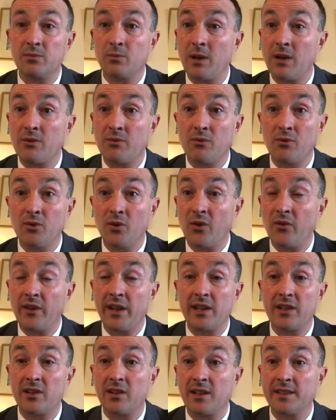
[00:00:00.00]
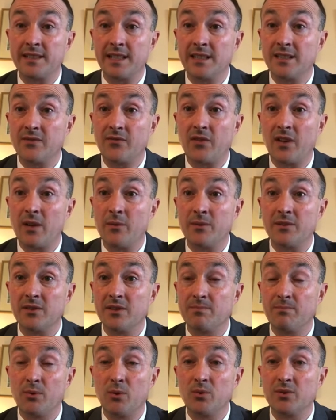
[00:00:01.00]
whether or not they could identify with the
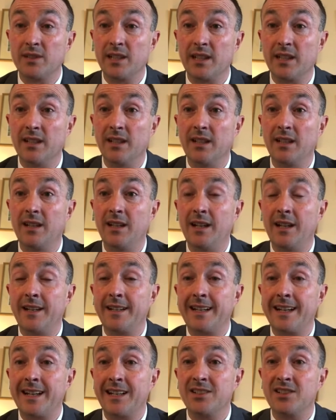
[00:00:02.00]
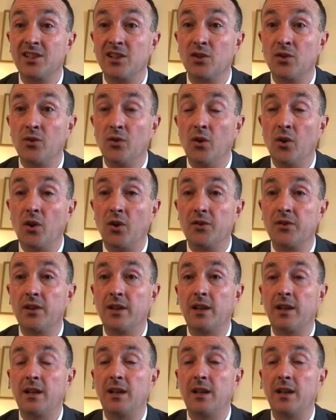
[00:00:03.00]
sporting analogy or not,